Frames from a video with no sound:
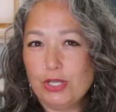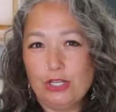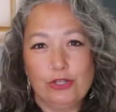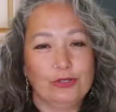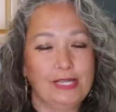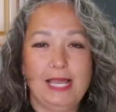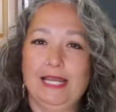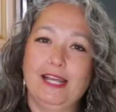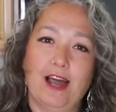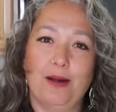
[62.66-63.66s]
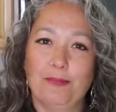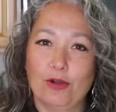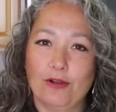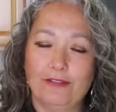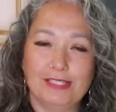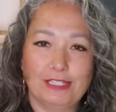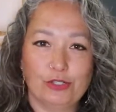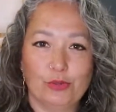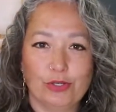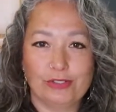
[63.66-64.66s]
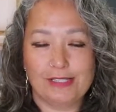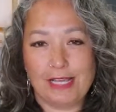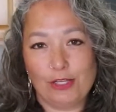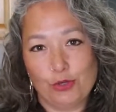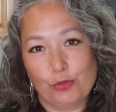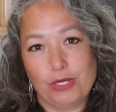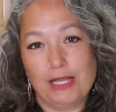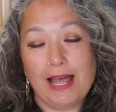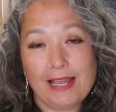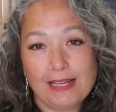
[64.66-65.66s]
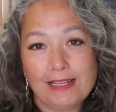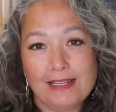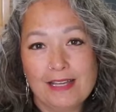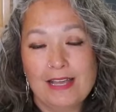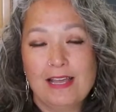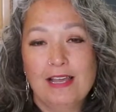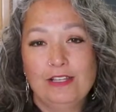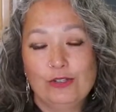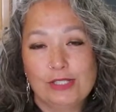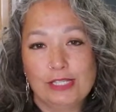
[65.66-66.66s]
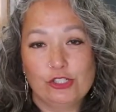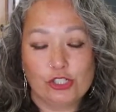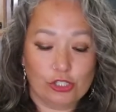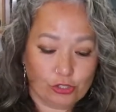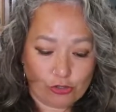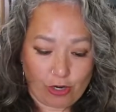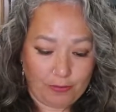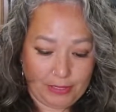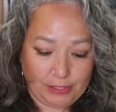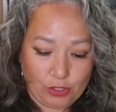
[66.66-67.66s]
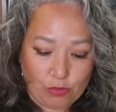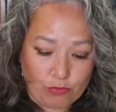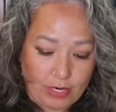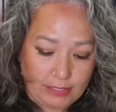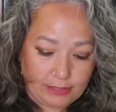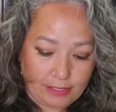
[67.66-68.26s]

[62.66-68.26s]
can use any combo of essential oils that you would like. Using sugar scrub is great